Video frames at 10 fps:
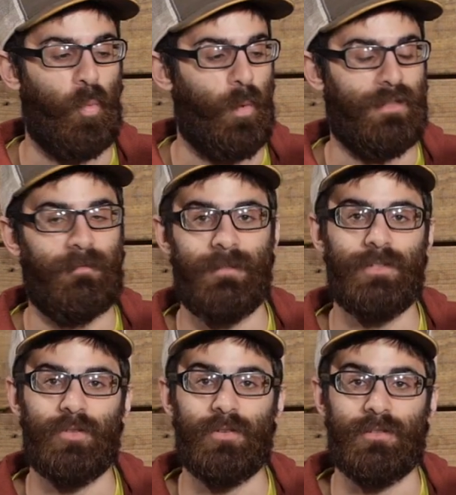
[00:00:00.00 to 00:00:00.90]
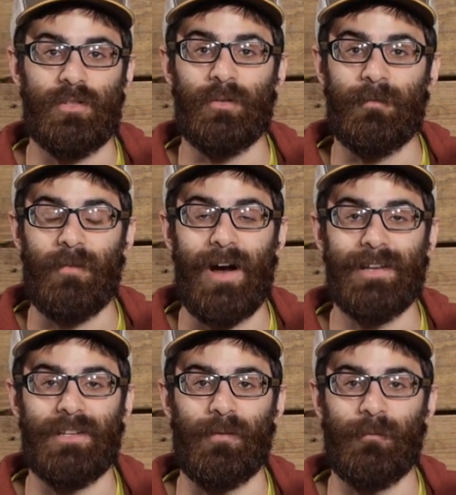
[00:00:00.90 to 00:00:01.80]
with features you'd
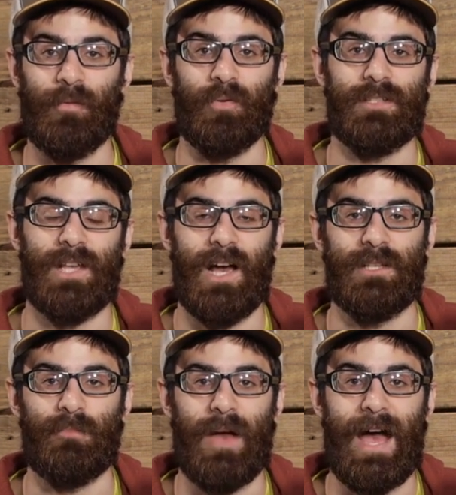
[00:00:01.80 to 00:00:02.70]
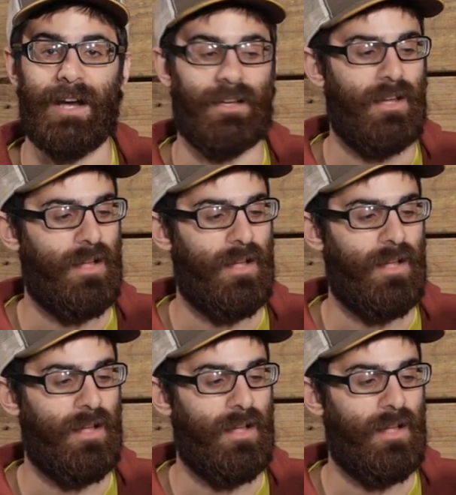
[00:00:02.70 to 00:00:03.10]
find in a full-size pack,